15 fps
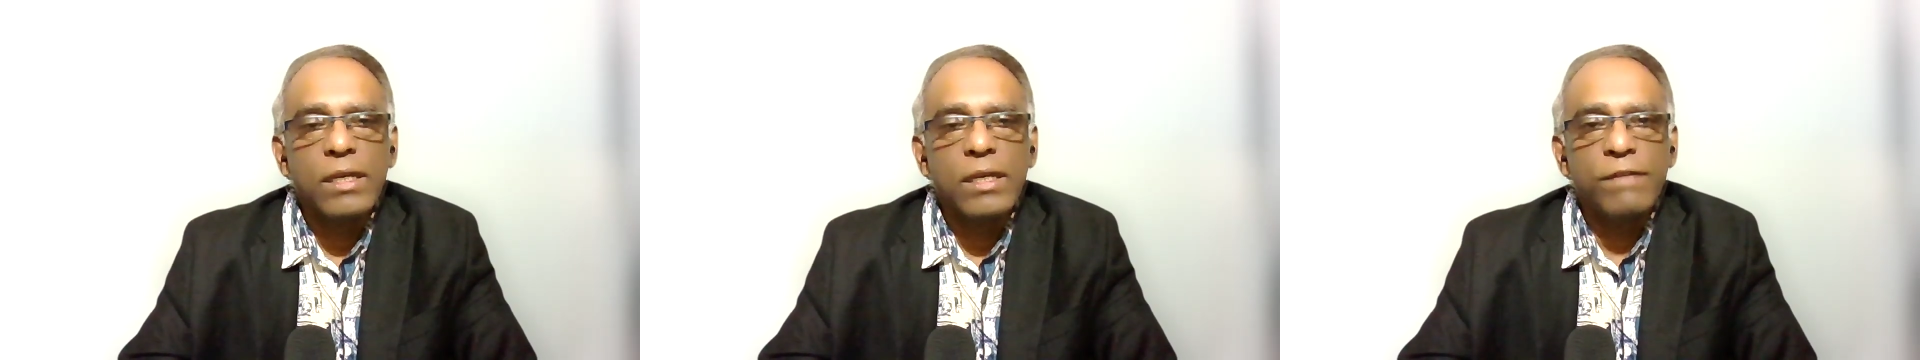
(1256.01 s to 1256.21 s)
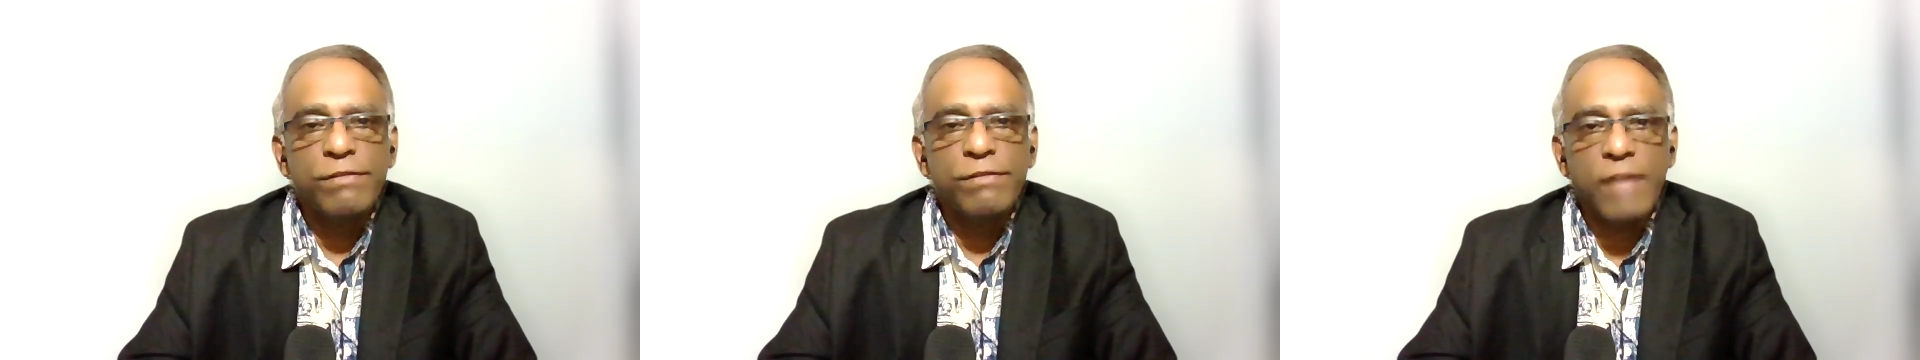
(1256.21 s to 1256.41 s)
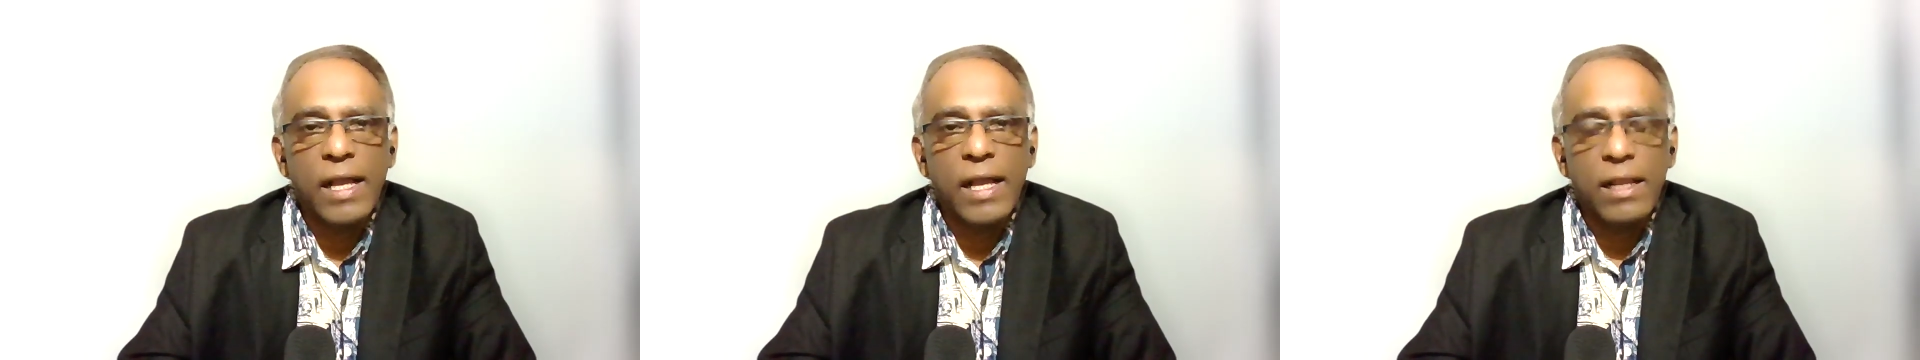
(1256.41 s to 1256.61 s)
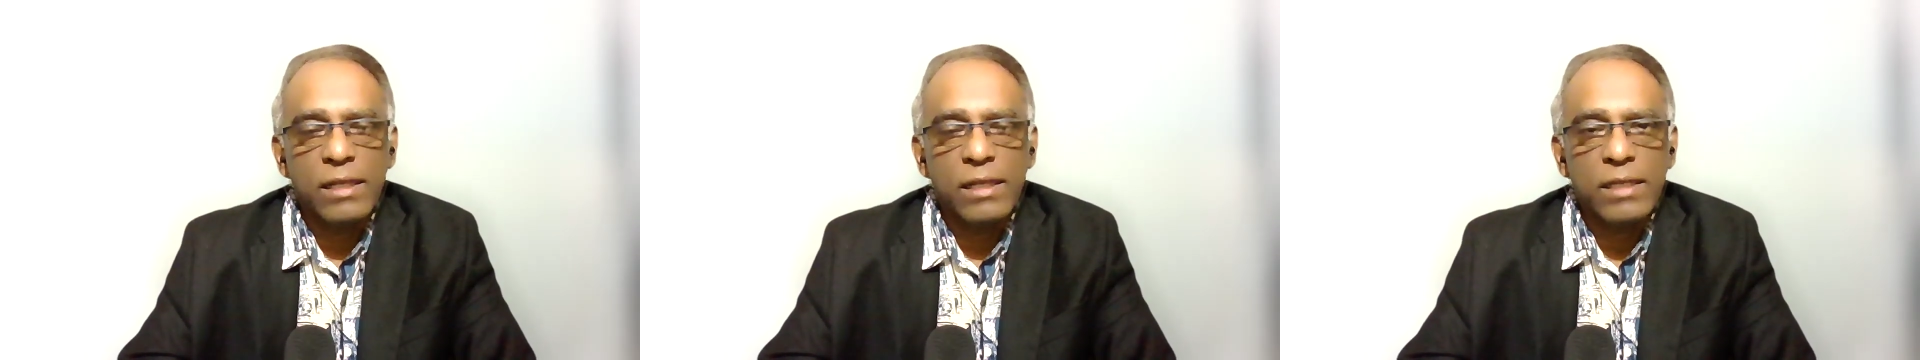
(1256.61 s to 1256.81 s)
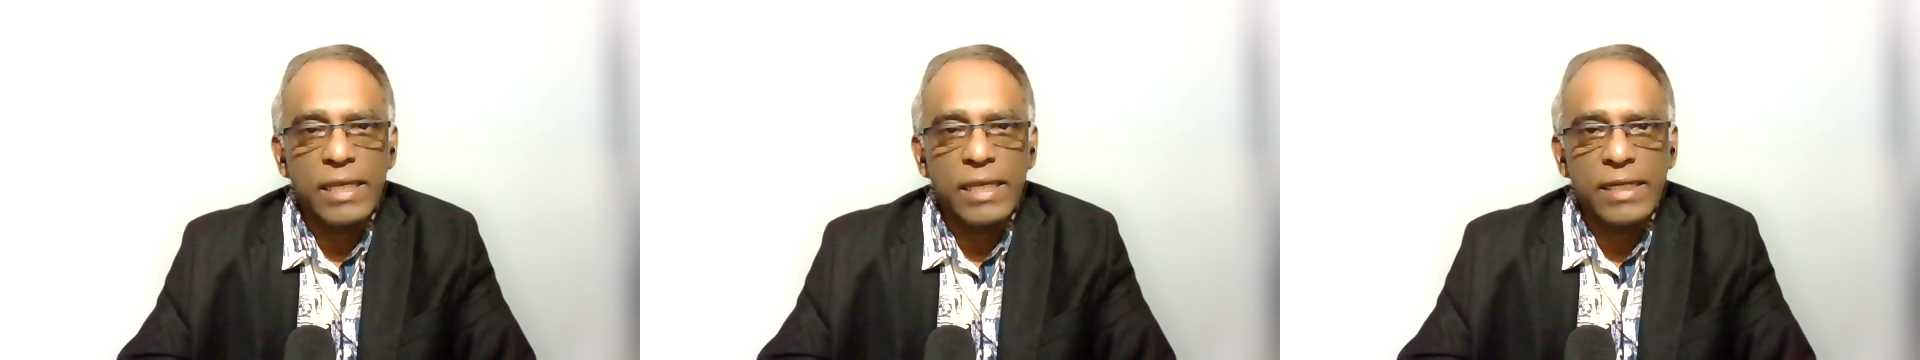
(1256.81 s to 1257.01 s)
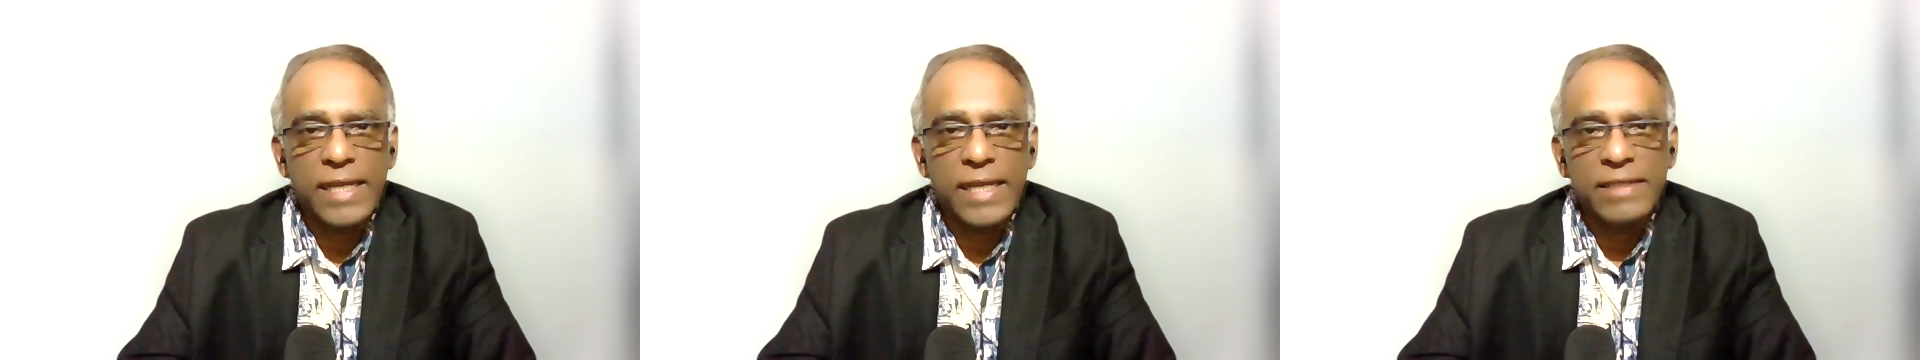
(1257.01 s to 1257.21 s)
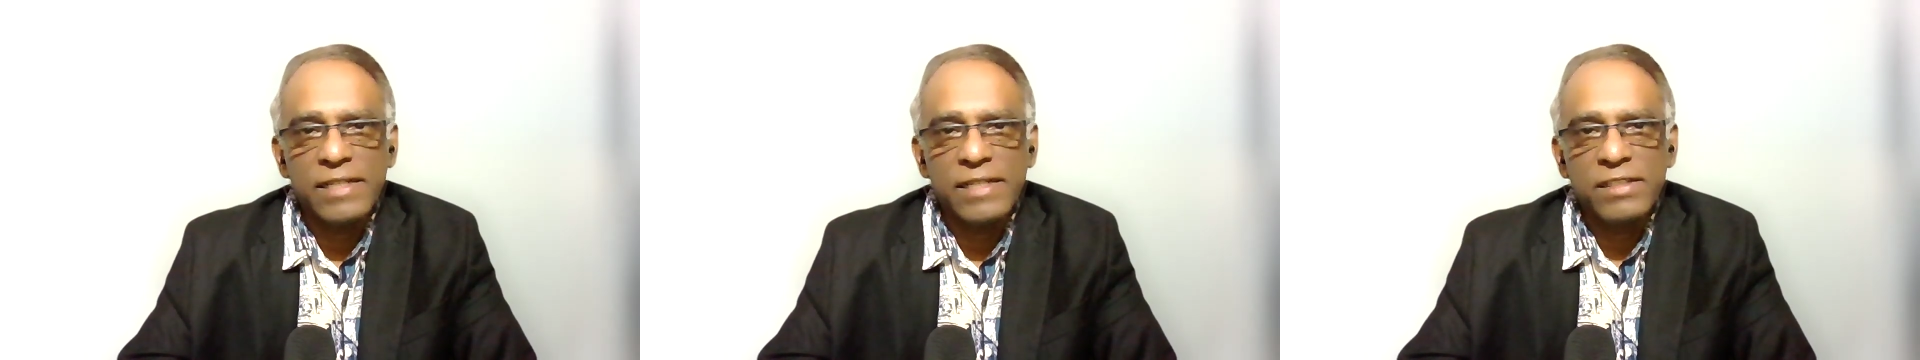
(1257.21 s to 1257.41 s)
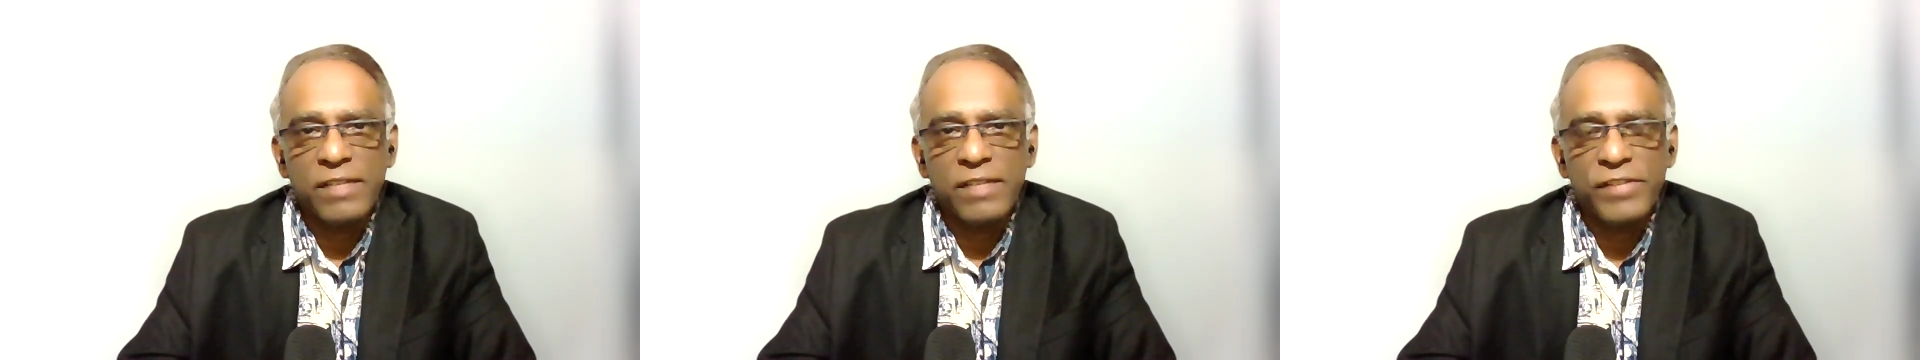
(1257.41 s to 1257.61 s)
fell in
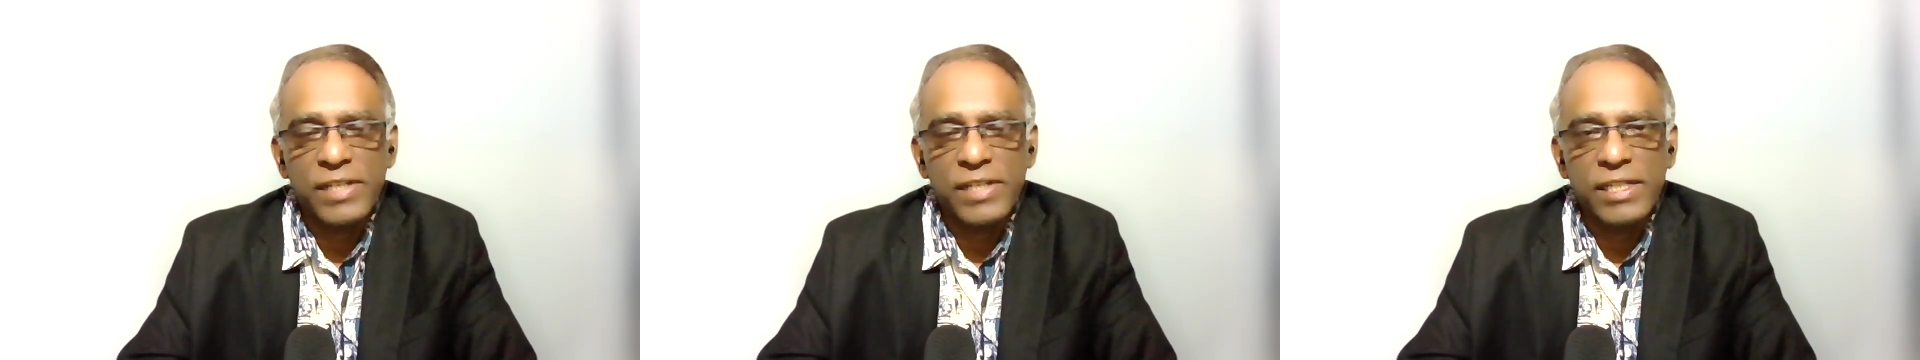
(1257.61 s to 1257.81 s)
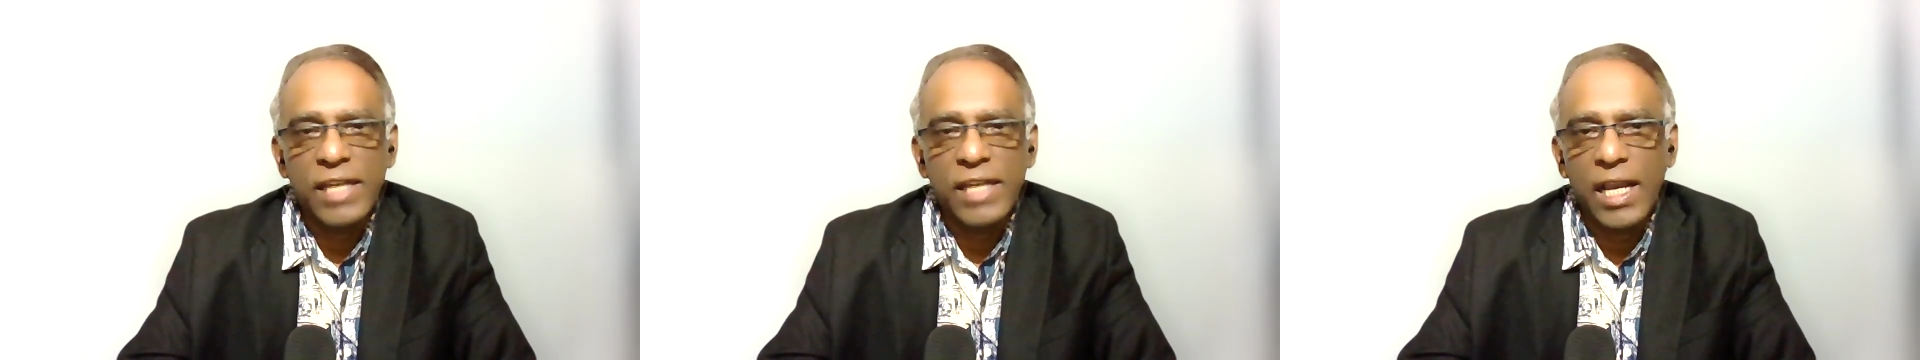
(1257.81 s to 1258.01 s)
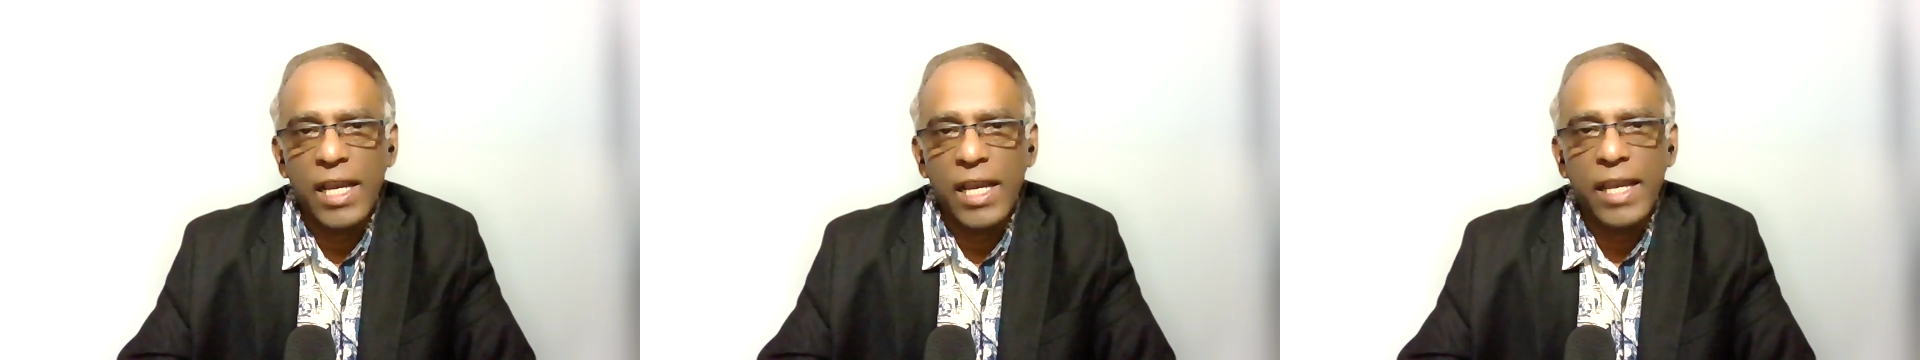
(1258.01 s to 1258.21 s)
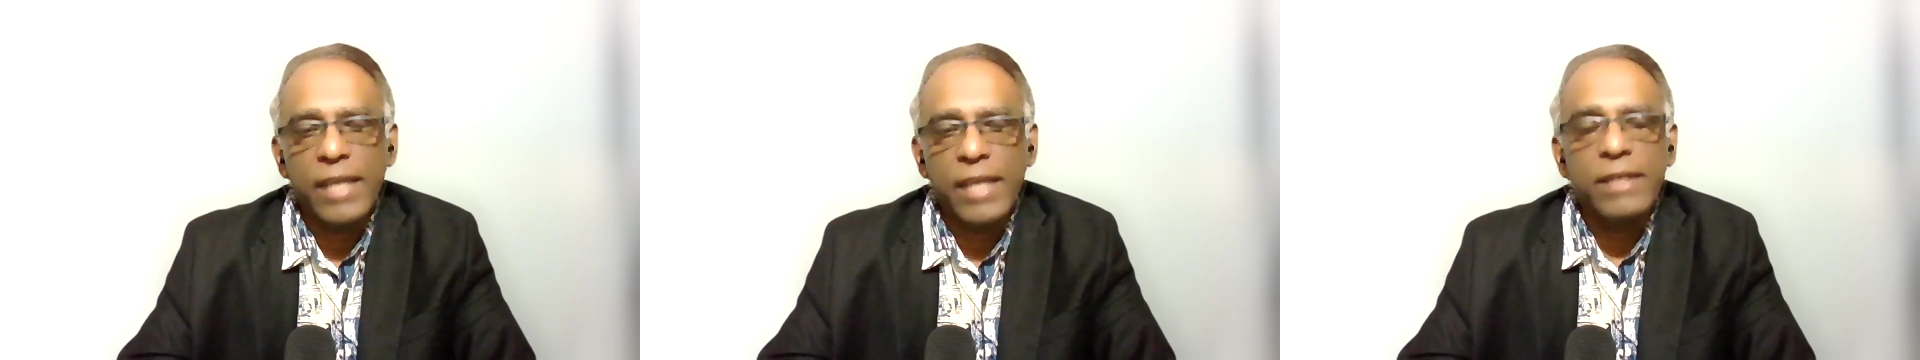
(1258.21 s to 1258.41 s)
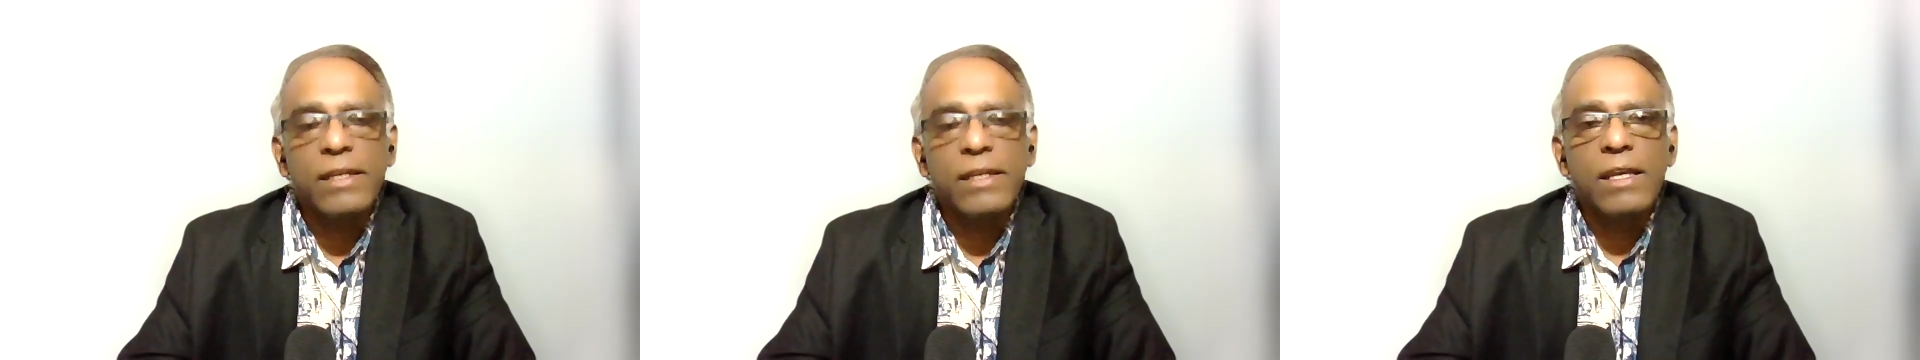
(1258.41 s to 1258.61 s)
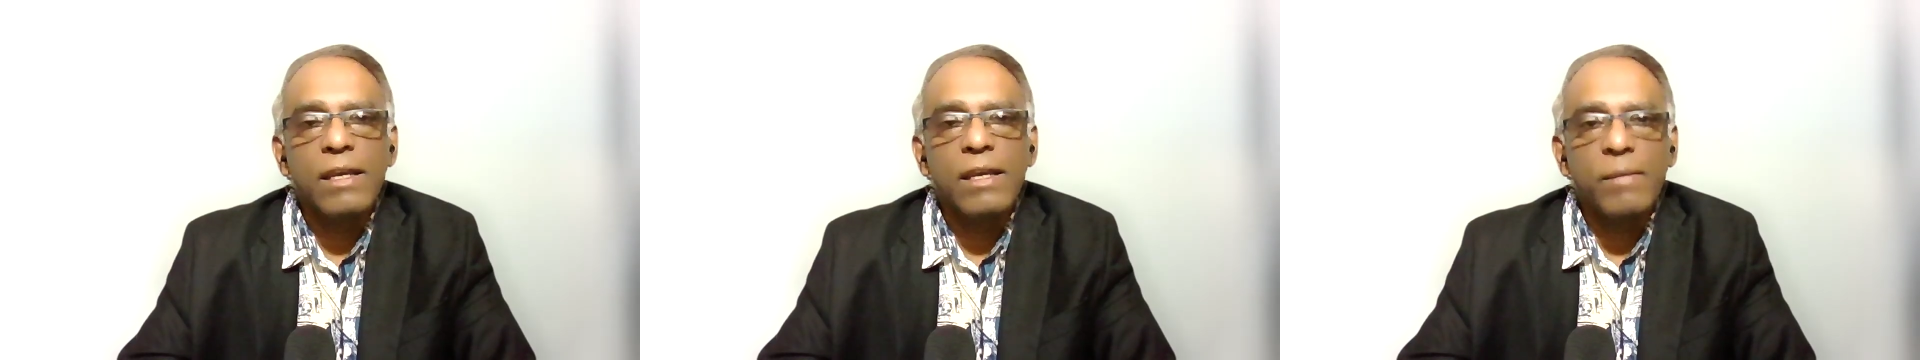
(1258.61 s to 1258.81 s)
1979